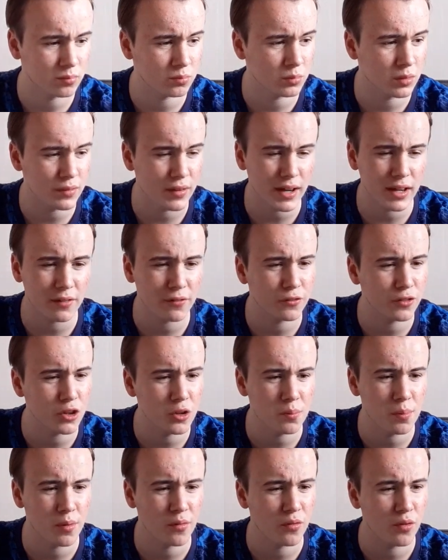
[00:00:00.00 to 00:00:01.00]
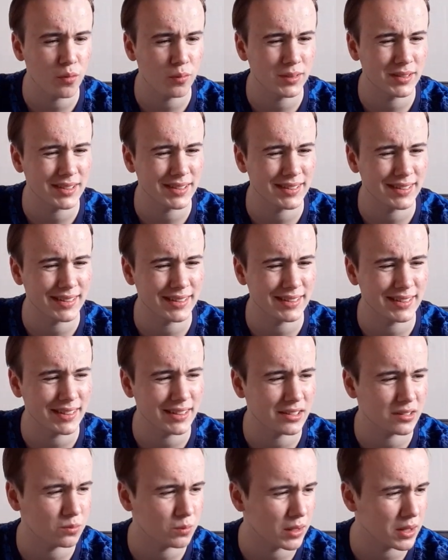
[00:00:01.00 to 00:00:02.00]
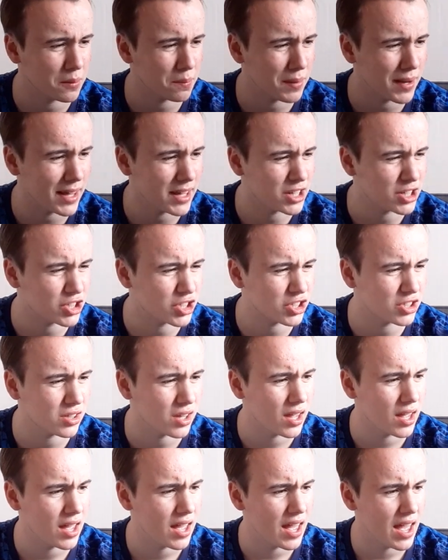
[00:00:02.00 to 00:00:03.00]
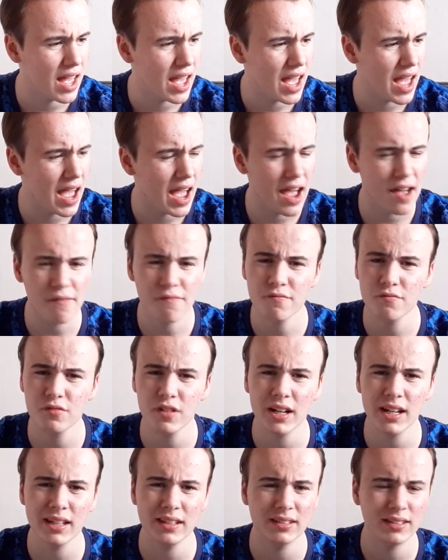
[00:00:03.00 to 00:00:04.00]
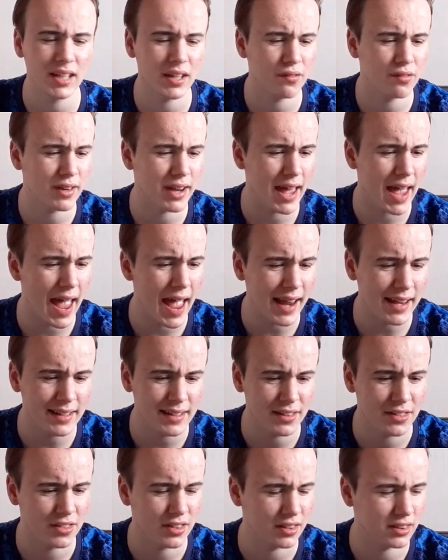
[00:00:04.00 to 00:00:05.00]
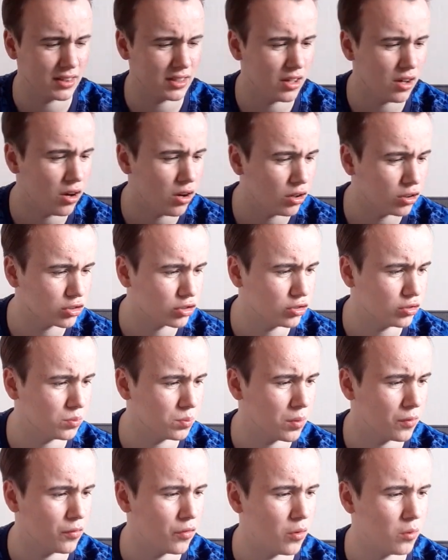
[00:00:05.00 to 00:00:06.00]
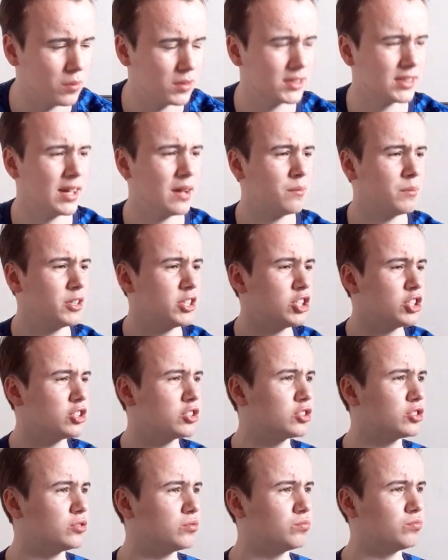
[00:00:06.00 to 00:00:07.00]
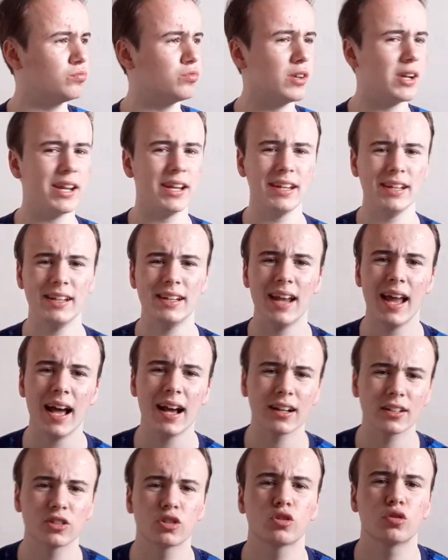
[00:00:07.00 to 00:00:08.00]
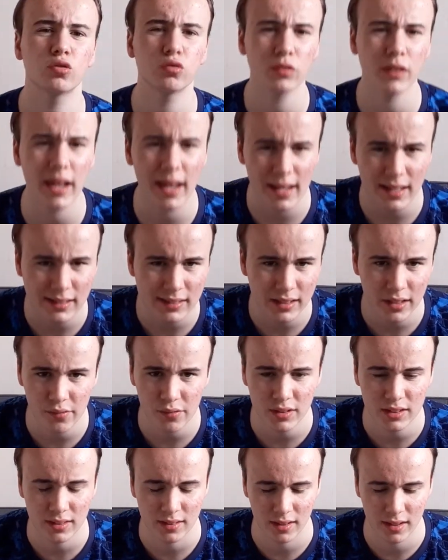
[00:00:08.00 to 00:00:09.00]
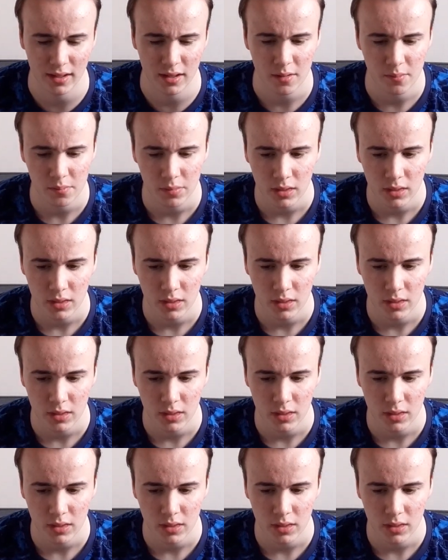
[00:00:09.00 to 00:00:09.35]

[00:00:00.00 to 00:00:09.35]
We've had a few performances this season where the players just haven't really given anything the Arsenal performance, and we just really lacked creativity.